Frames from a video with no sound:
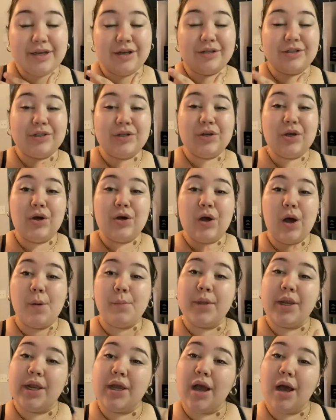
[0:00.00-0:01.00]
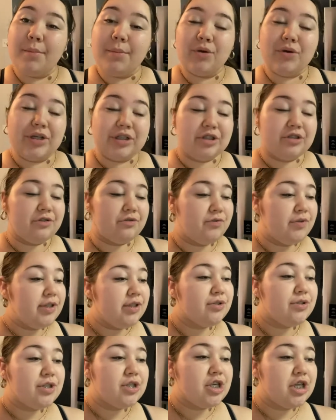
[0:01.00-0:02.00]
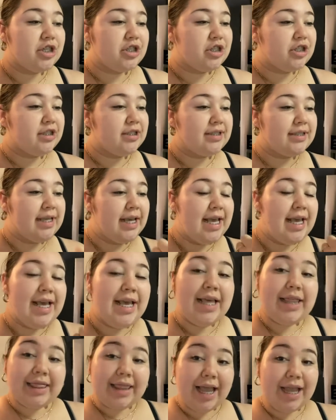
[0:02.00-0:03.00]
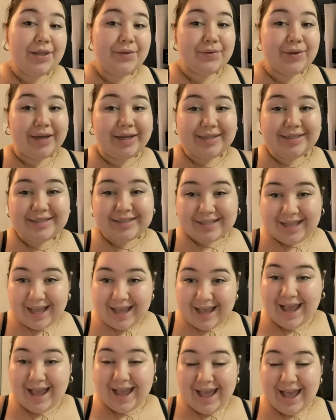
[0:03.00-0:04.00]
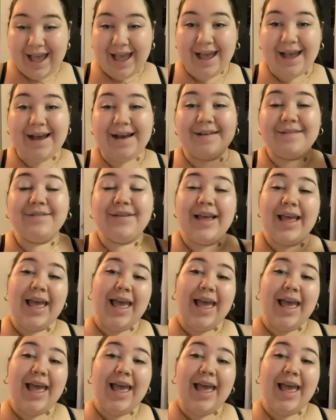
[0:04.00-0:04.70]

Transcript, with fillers: Also, go comment any comment questions or video suggestions that you guys have,